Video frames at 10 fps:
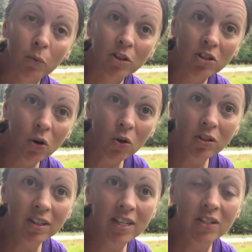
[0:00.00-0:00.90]
We're
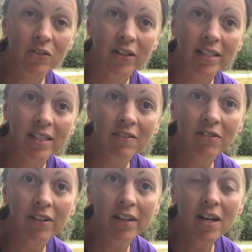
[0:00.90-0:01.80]
told that these are a
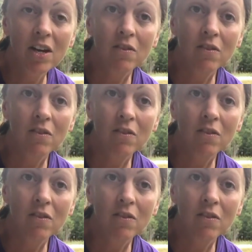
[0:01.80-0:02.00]
different